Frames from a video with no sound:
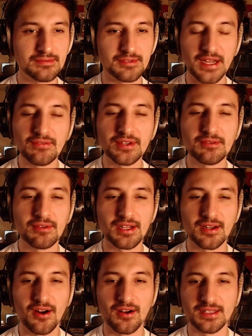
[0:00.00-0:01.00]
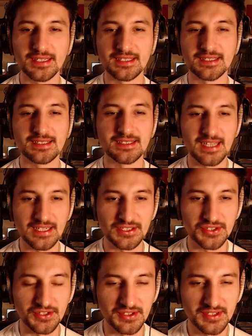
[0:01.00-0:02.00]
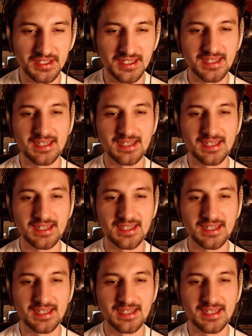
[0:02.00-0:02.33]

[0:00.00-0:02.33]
whatever you want to call it, lecture.